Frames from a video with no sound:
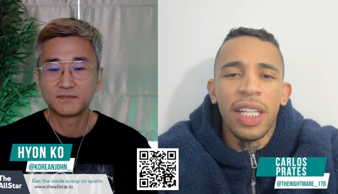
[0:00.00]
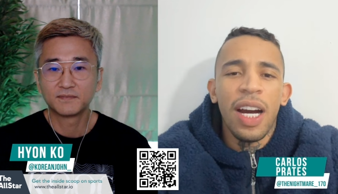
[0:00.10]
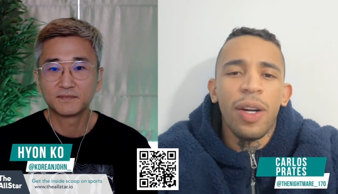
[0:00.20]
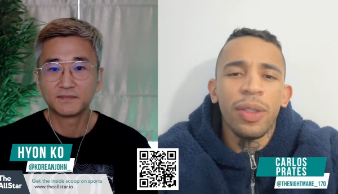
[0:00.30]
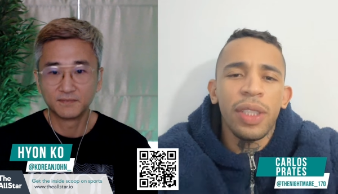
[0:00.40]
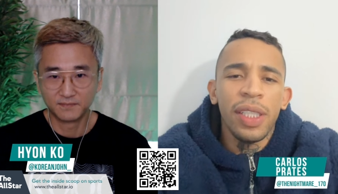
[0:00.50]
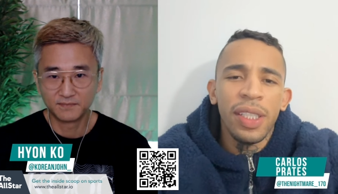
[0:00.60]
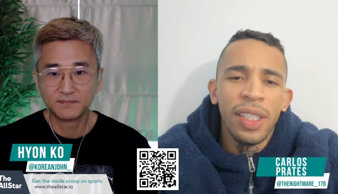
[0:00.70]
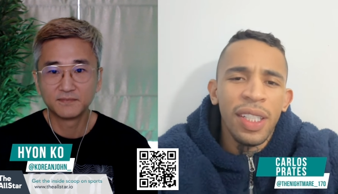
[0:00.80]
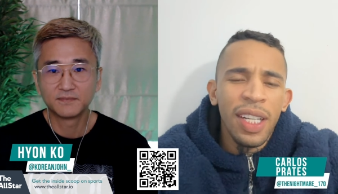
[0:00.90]
Speaker 1: out. Mm-hmm.
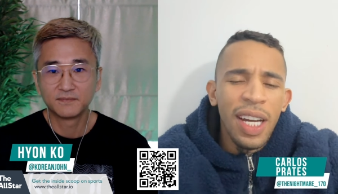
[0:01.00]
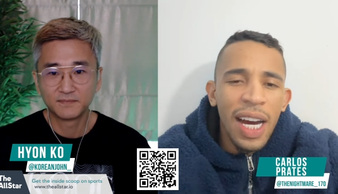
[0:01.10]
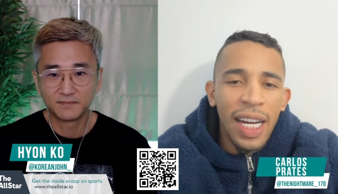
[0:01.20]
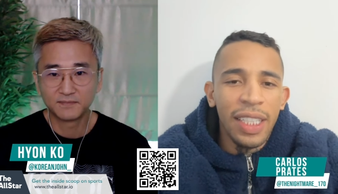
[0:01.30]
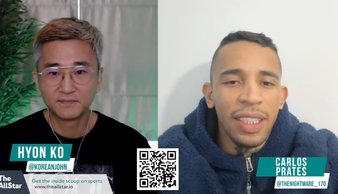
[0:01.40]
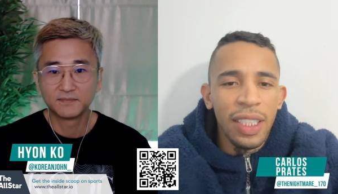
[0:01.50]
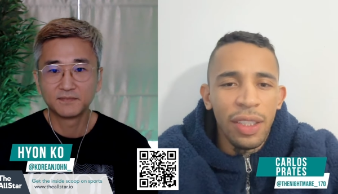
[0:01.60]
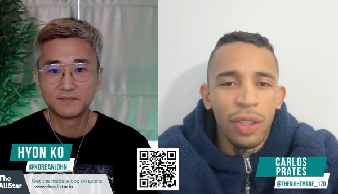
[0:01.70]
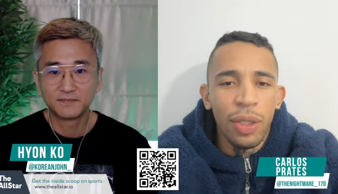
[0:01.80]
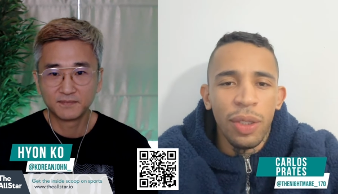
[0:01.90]
I think
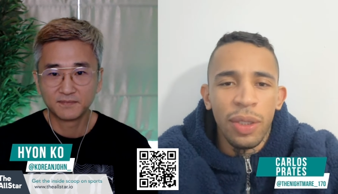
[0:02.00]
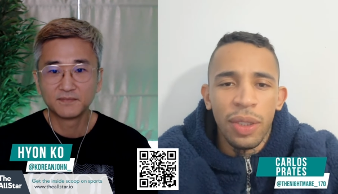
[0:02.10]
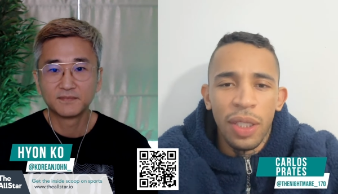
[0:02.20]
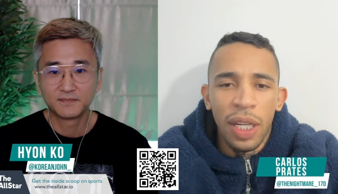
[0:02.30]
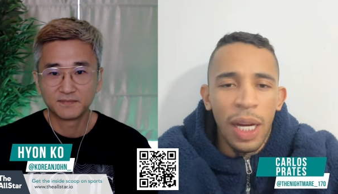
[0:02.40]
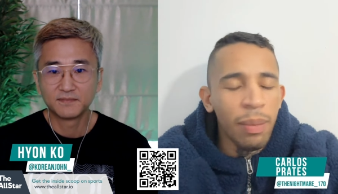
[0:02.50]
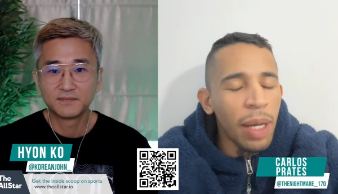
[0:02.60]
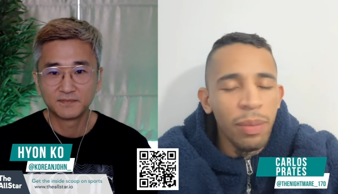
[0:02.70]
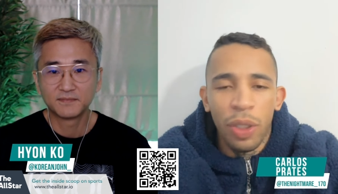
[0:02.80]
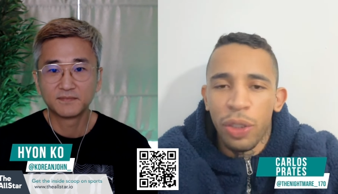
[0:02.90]
so. I'm
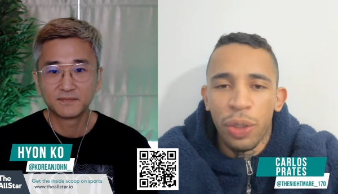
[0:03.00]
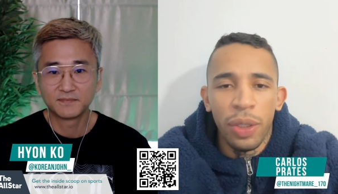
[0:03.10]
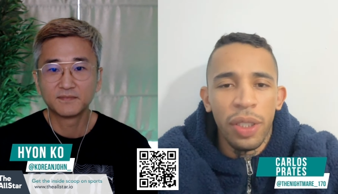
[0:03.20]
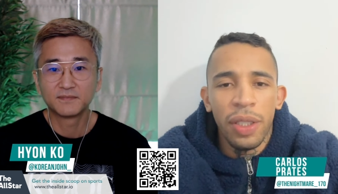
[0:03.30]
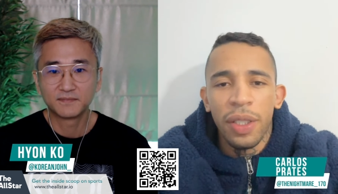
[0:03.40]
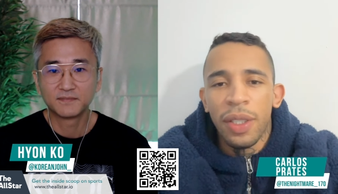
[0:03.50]
I'm not sure,